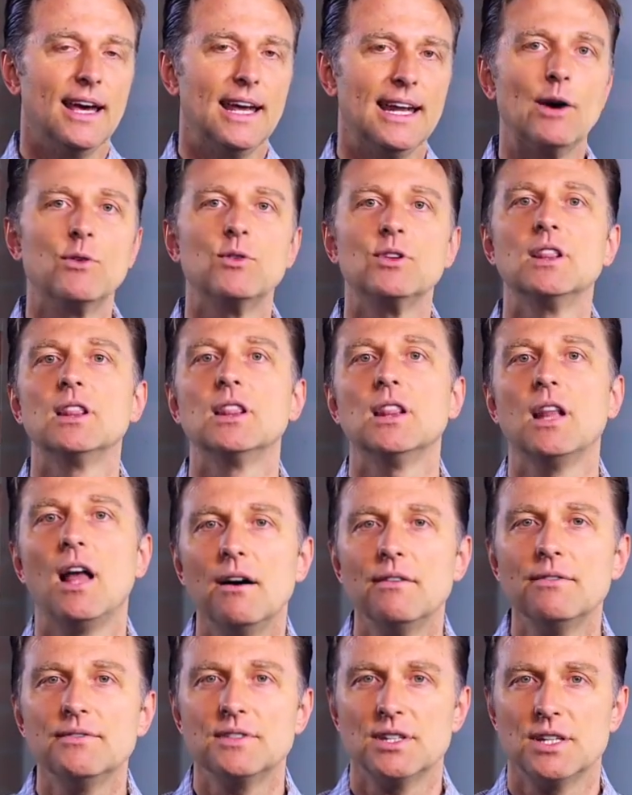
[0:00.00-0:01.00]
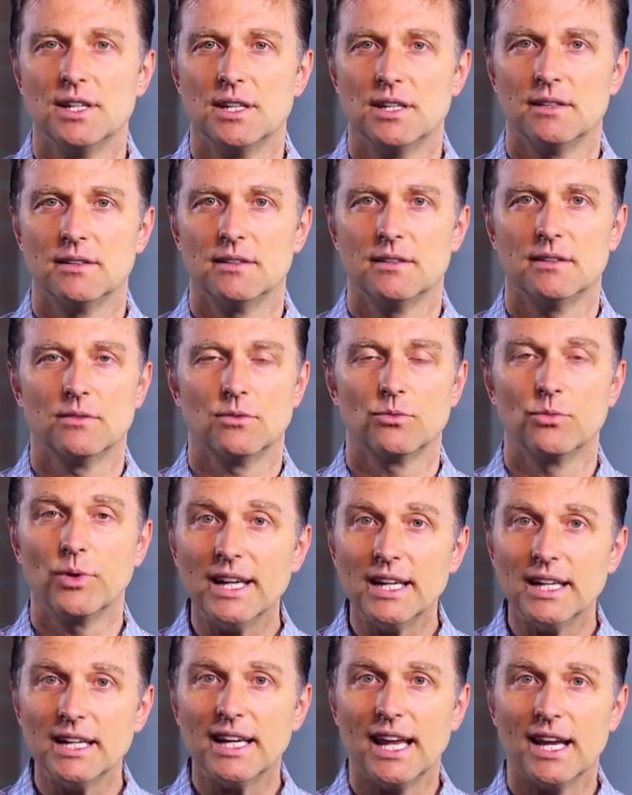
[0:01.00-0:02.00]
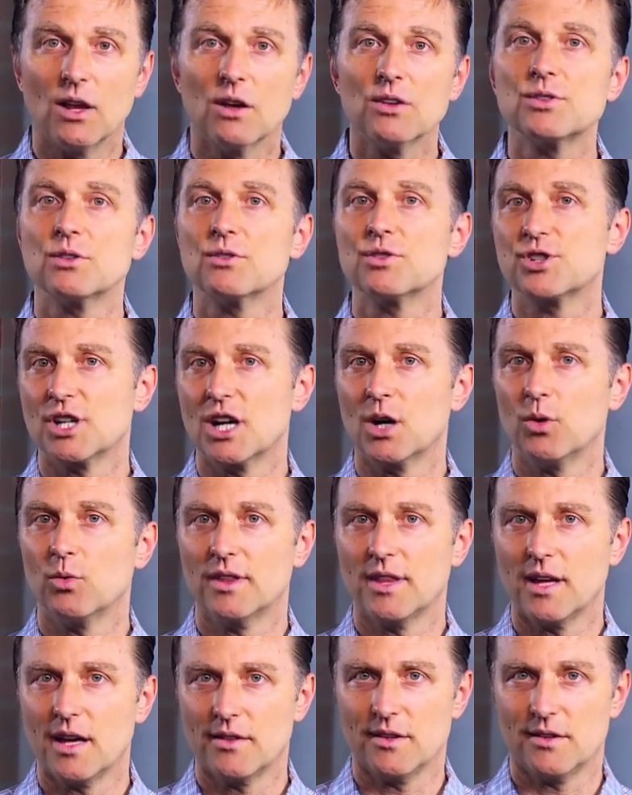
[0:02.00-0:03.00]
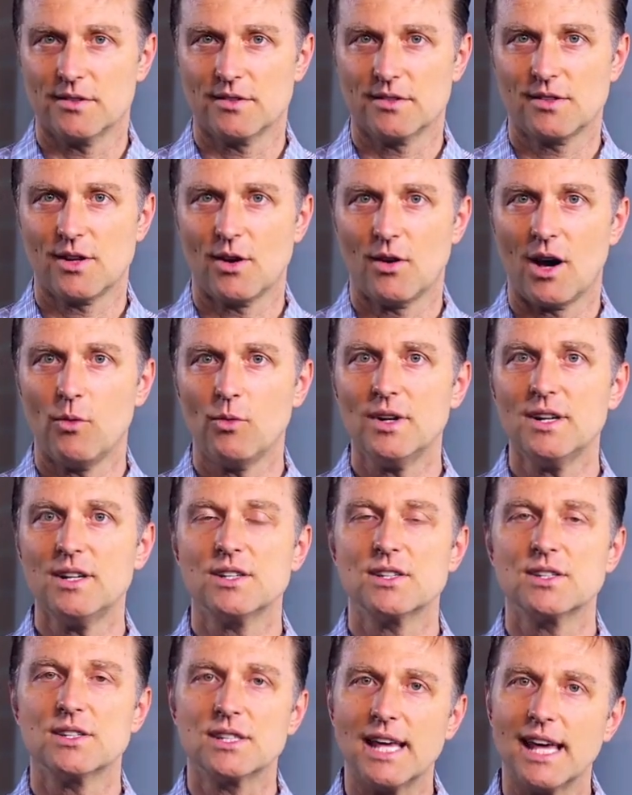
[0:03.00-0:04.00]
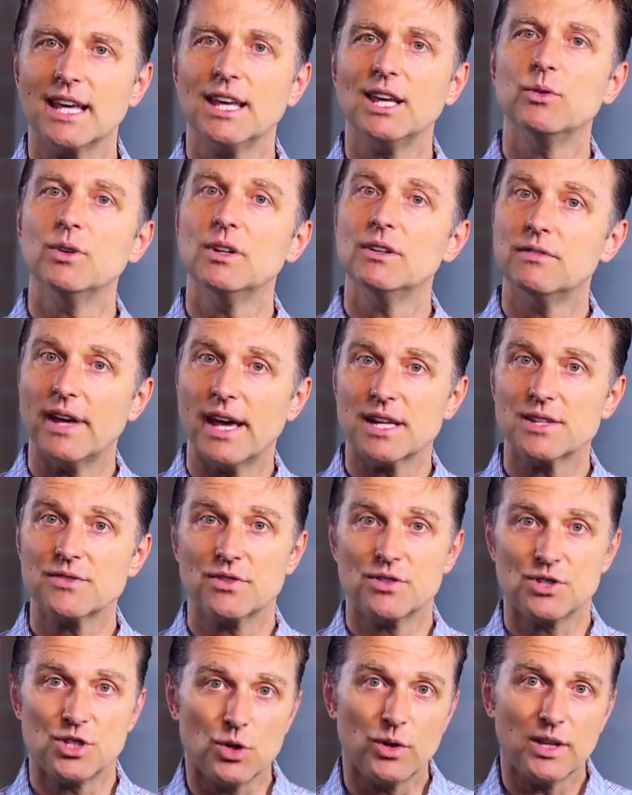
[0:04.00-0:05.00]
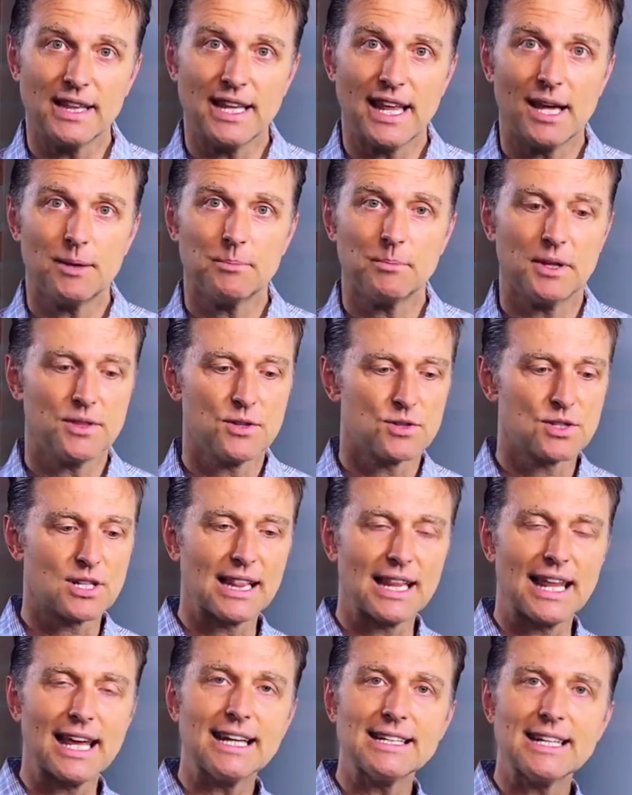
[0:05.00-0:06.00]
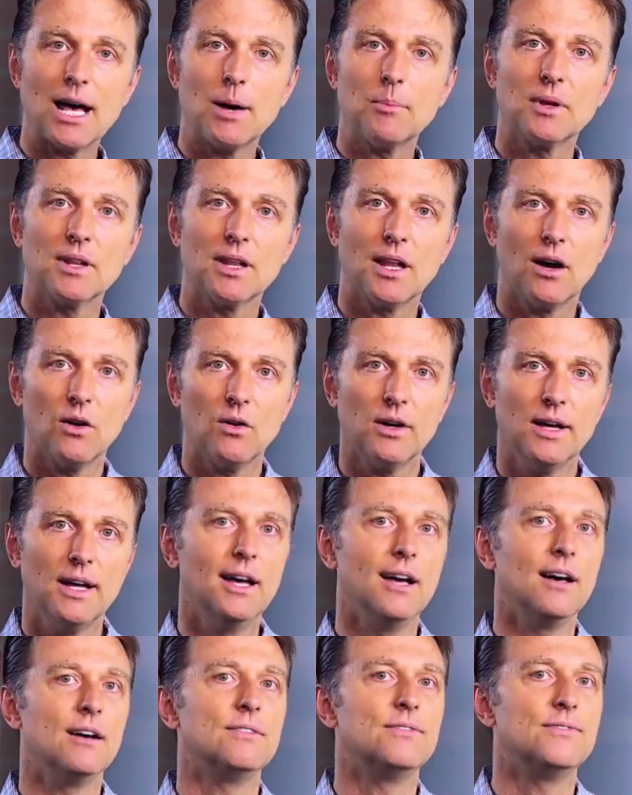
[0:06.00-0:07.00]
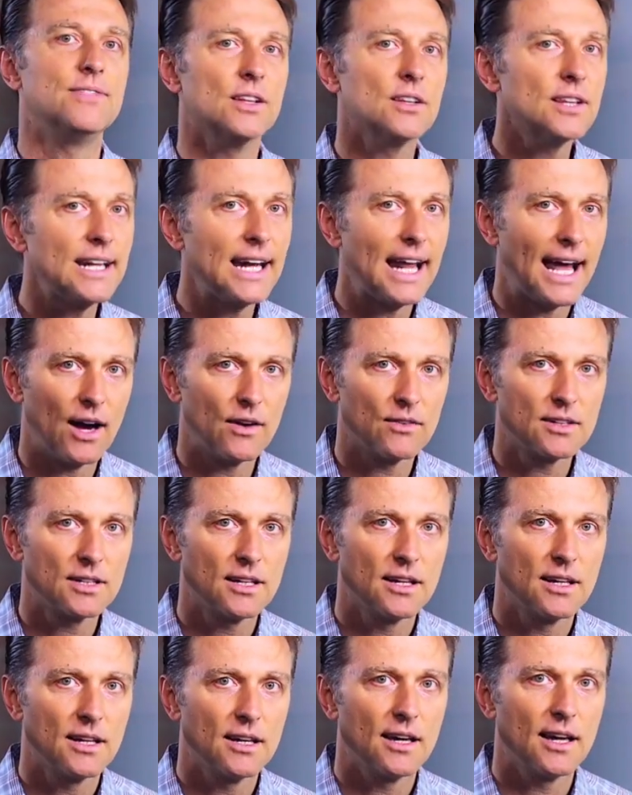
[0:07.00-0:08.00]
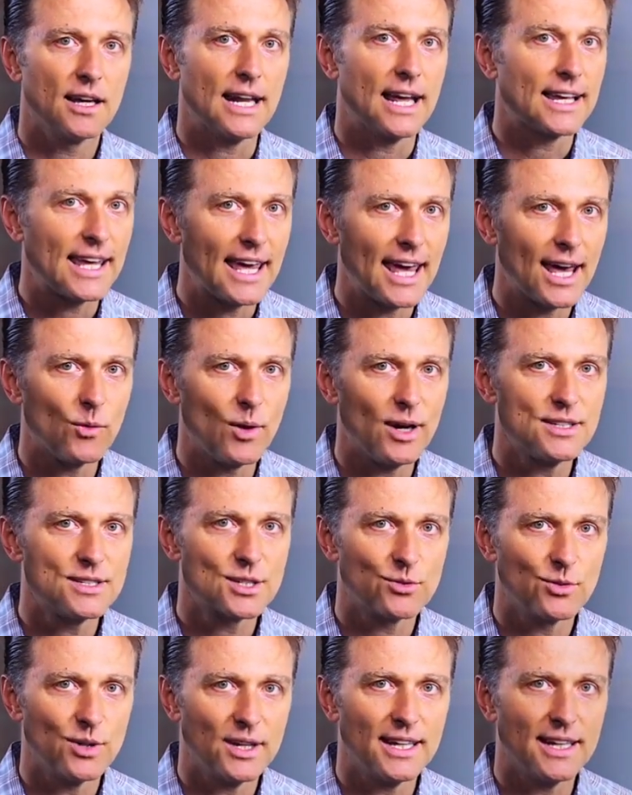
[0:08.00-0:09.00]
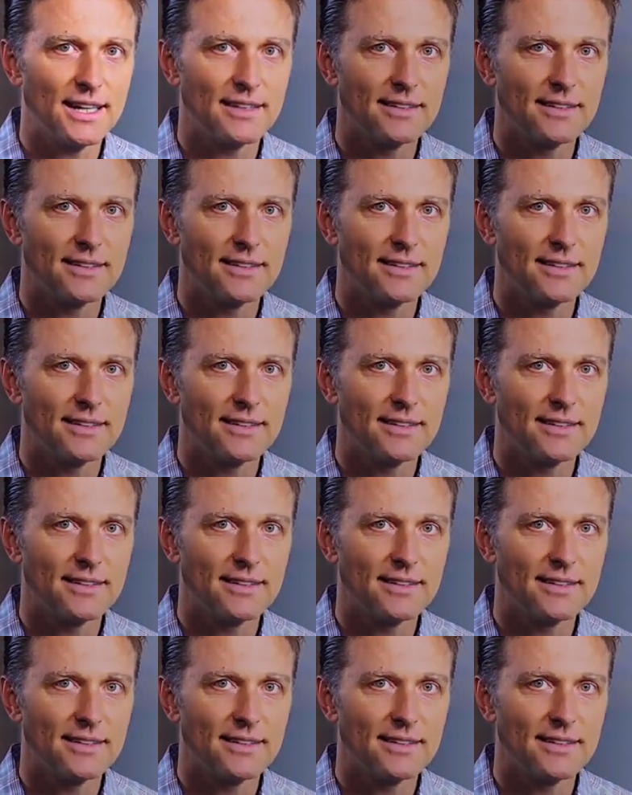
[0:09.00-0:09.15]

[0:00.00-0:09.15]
And I would love to read it and also share it with others. So I want to just thank you in advance for doing that, but there's a link down below. Fill it out, and I can't wait to read